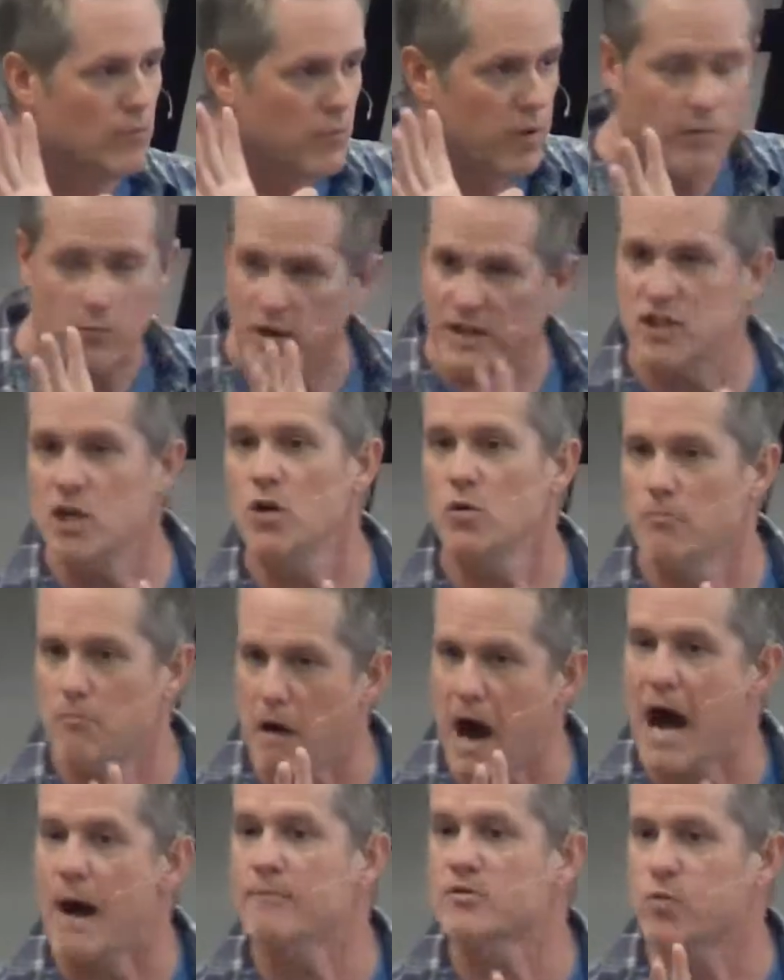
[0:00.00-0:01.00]
But we do.
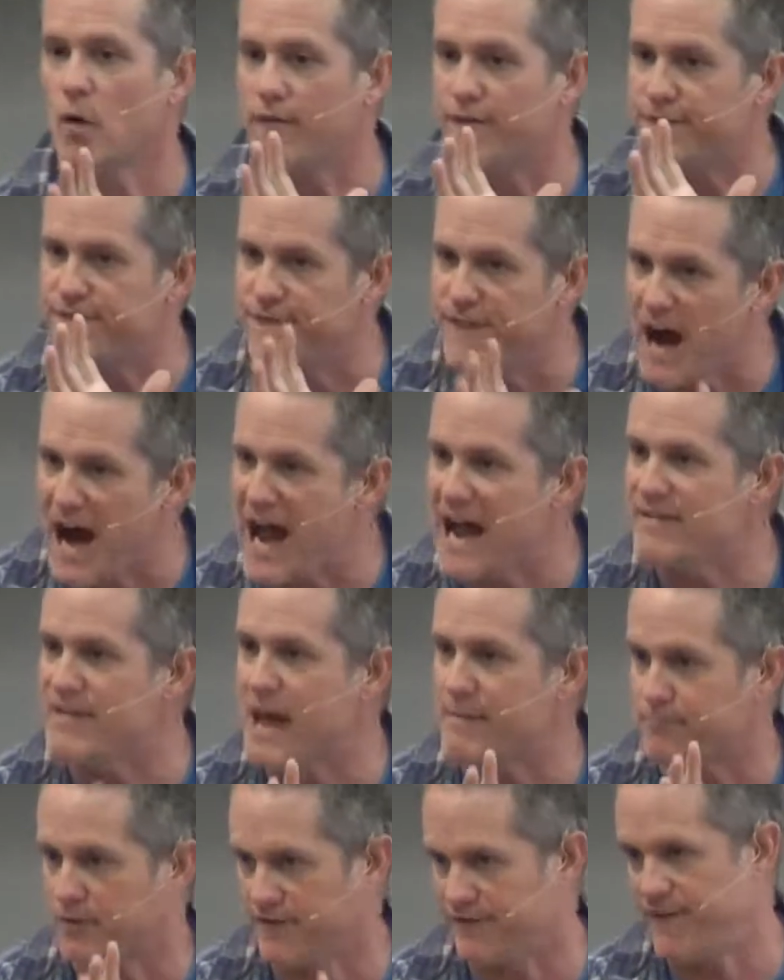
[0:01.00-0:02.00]
Moms will find
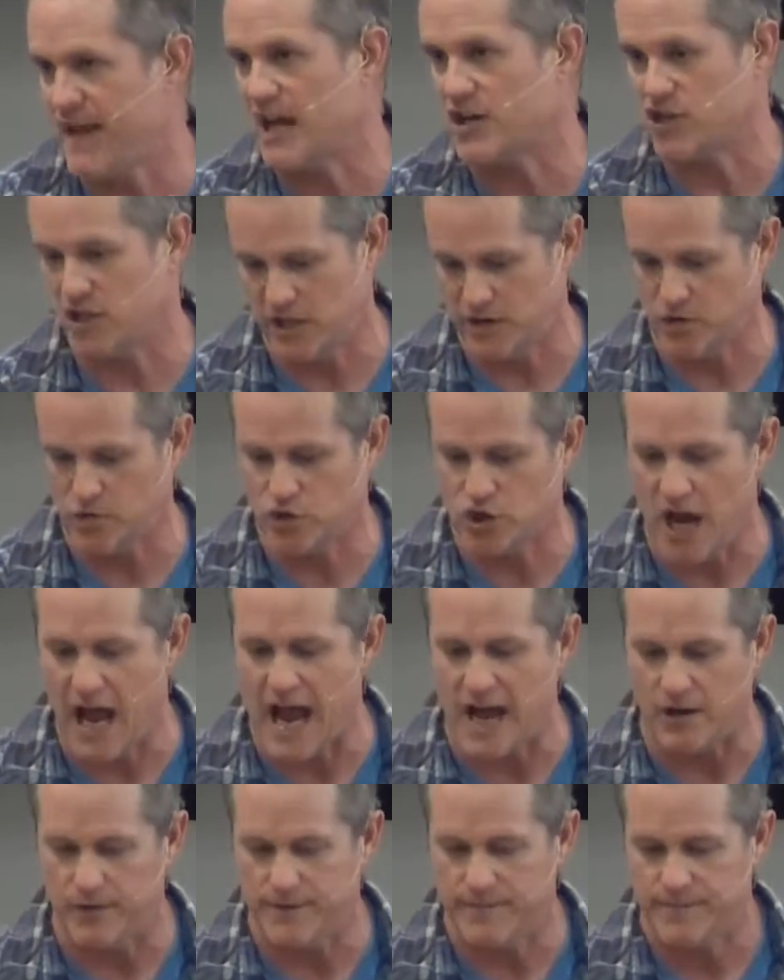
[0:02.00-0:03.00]
that perfection in their
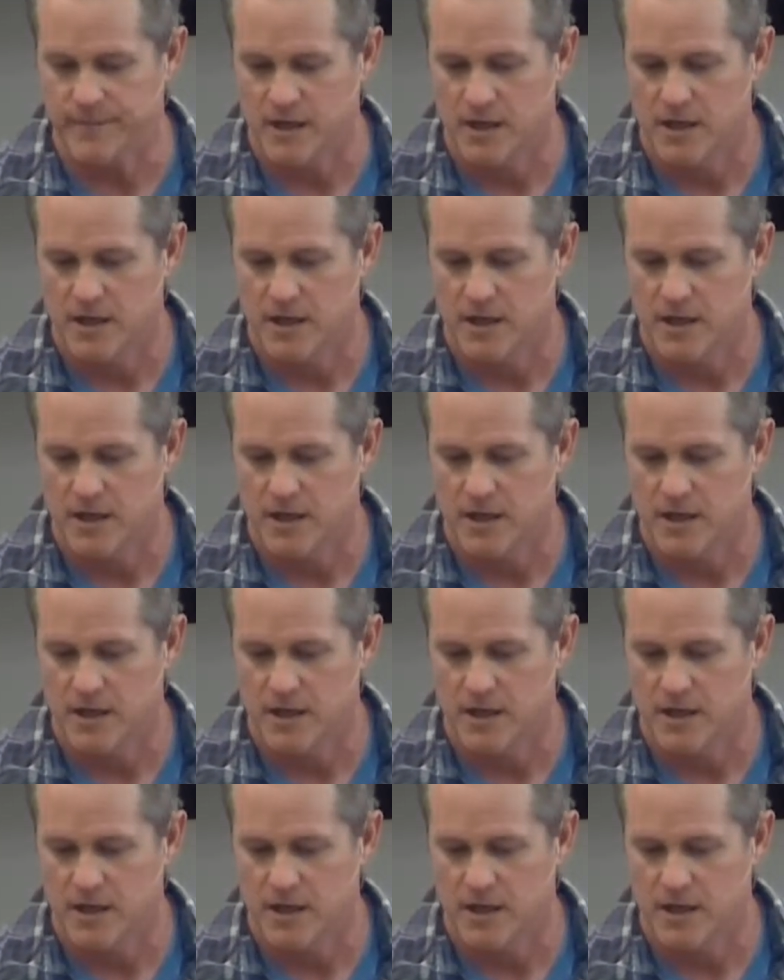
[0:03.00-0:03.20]
child.